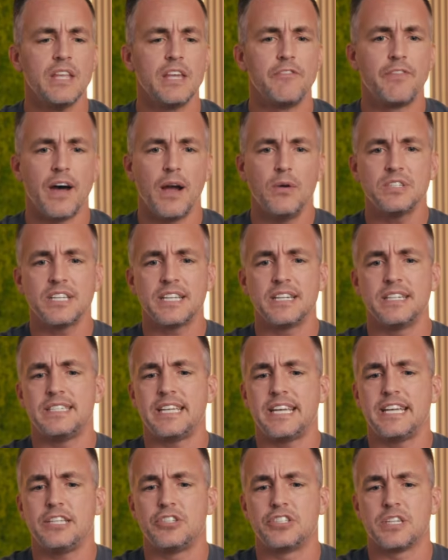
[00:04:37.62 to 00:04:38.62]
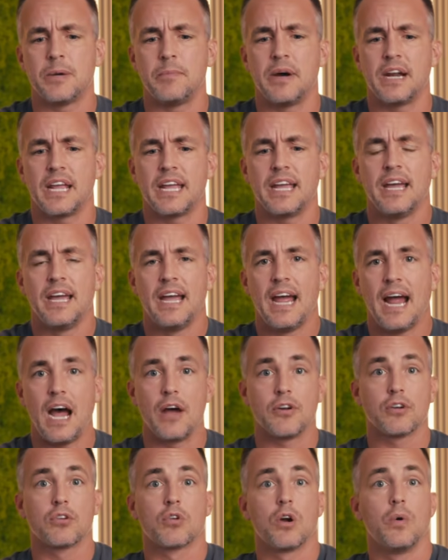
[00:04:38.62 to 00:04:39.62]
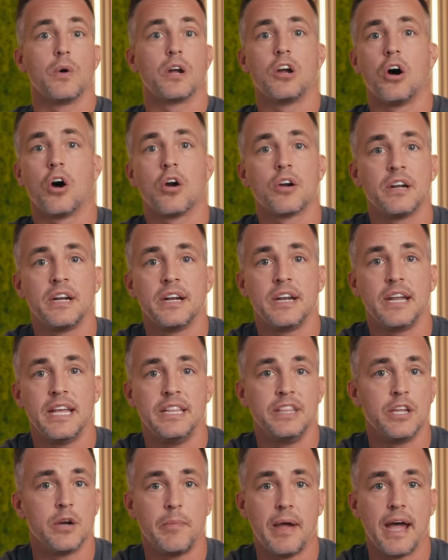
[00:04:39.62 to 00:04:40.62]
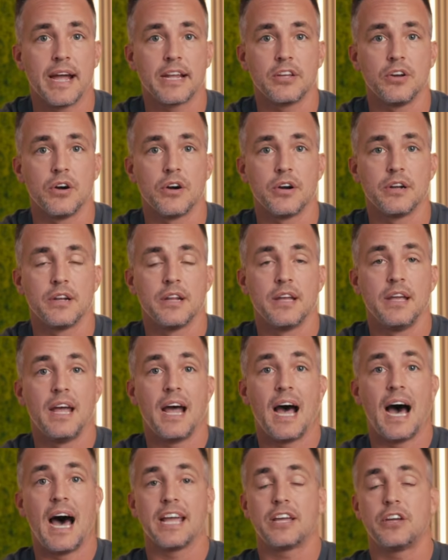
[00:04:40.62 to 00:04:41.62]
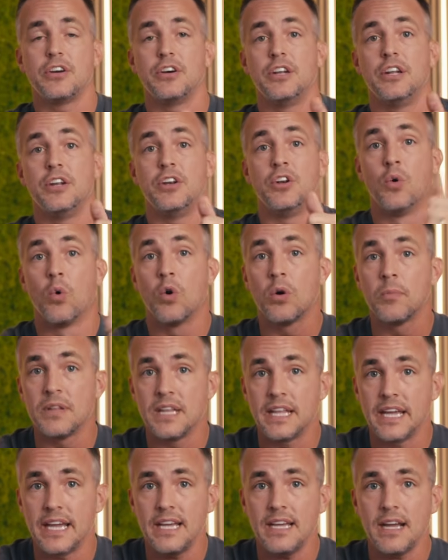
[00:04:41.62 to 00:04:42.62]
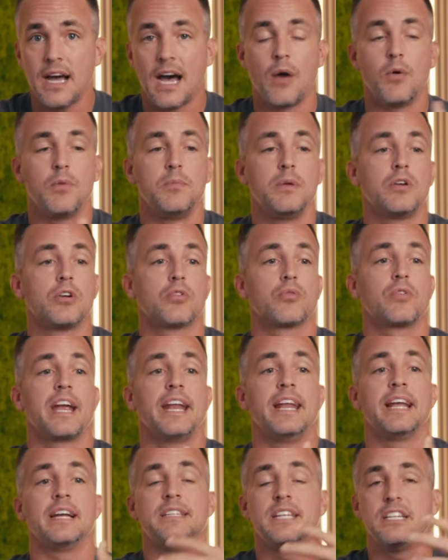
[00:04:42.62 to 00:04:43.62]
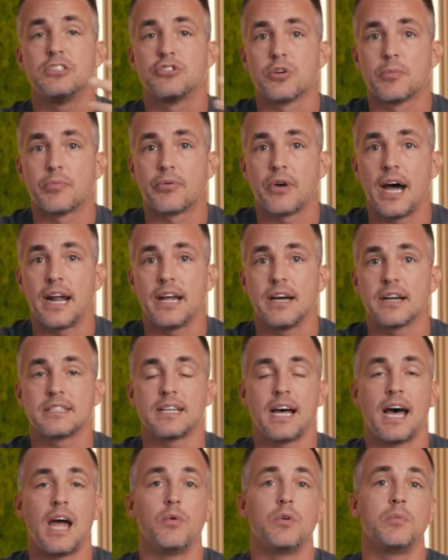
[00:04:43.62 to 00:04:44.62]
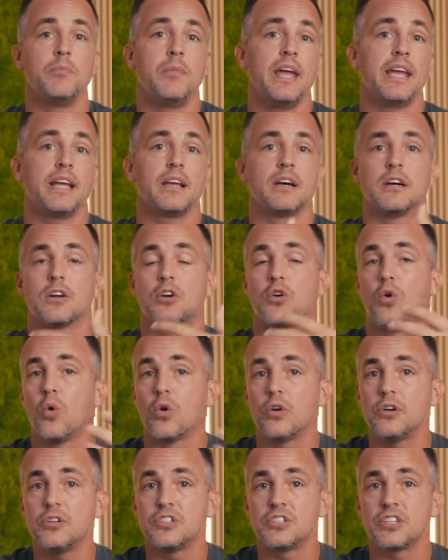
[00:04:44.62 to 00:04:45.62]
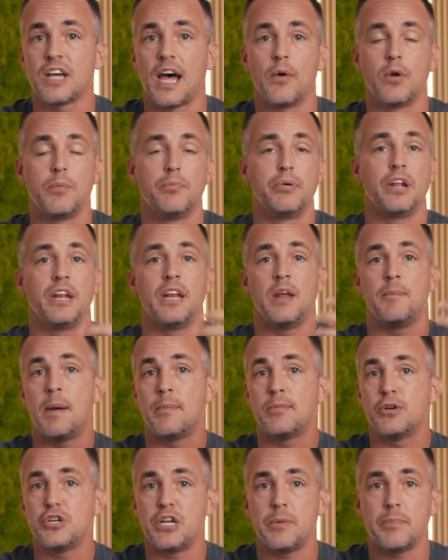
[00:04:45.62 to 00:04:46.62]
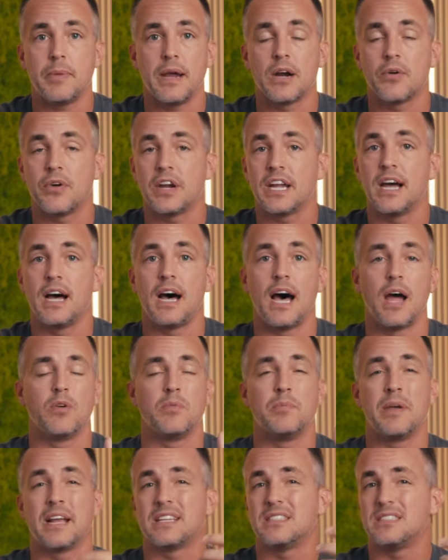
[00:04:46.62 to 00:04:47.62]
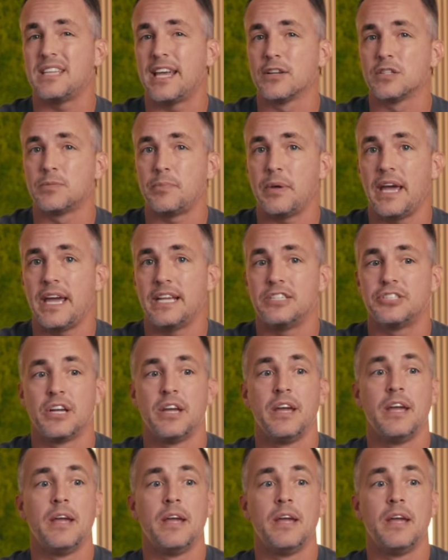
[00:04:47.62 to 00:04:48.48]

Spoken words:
If I was going to teach somebody how to grow a garden in their backyard, I would be creating a digital product, I would make a course, I would put it in a membership area, I would make a sales page,